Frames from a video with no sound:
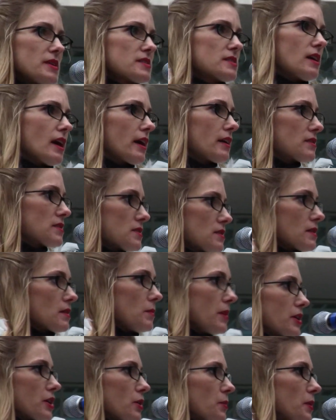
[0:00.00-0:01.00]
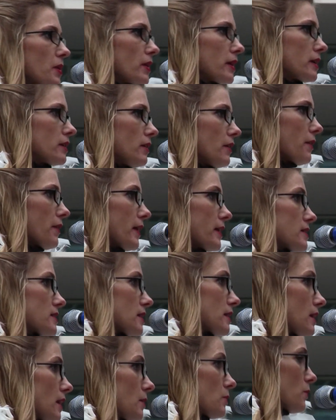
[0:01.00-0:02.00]
besides the bigger political things.
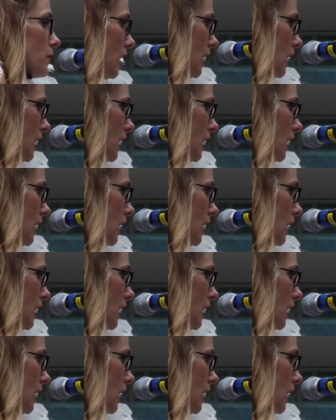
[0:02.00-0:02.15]
And